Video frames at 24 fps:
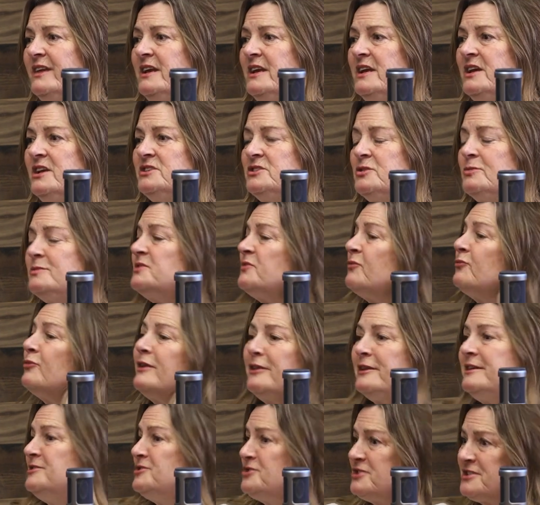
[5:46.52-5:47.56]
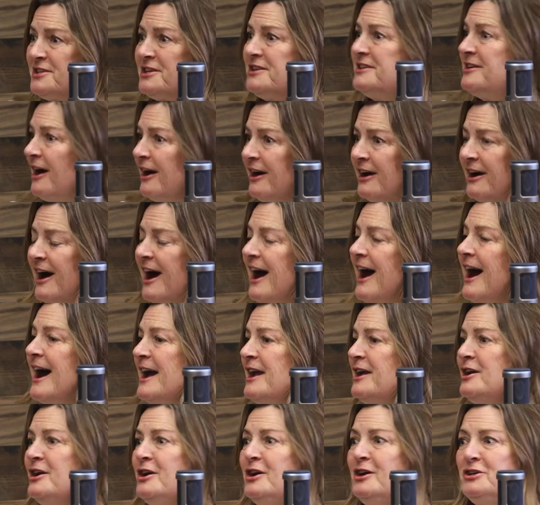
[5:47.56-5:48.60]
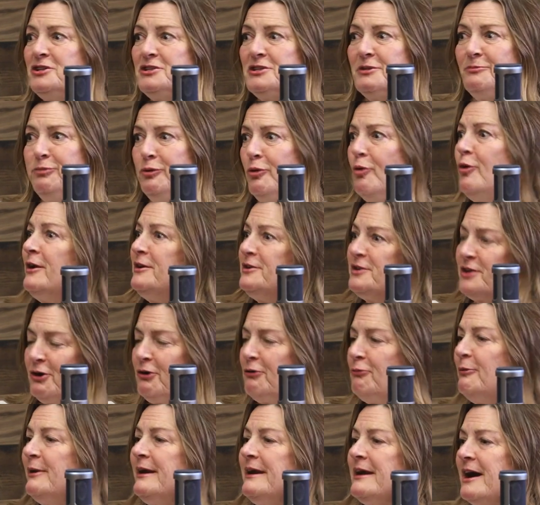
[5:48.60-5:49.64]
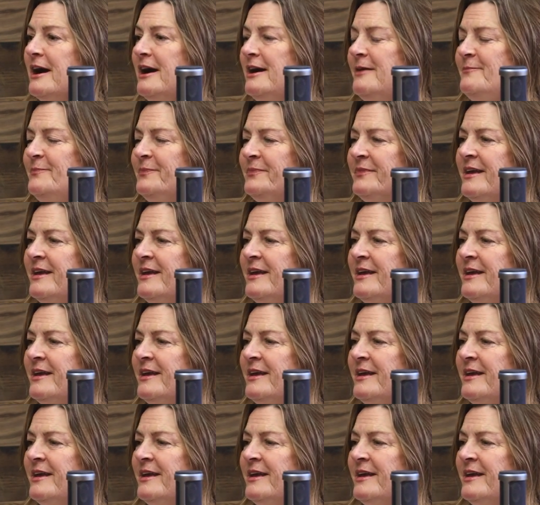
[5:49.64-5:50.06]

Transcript: So he was really just a young guy deployed to Korea.